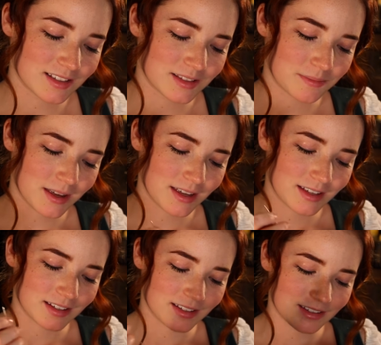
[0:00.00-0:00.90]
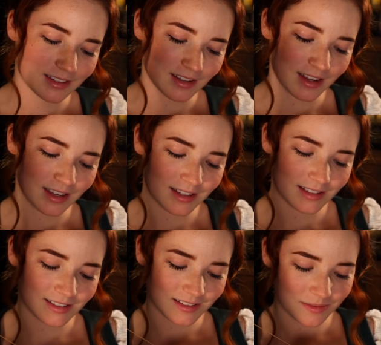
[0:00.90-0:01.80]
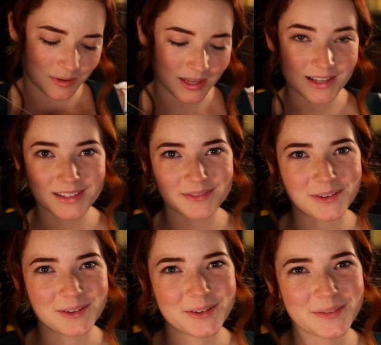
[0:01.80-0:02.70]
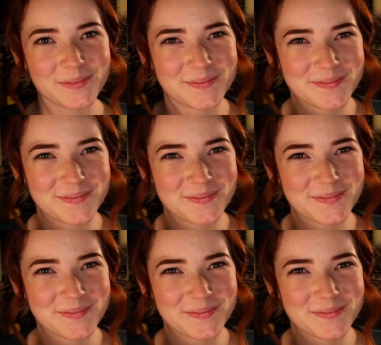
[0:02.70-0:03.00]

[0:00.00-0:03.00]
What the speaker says: It's been nice and peaceful.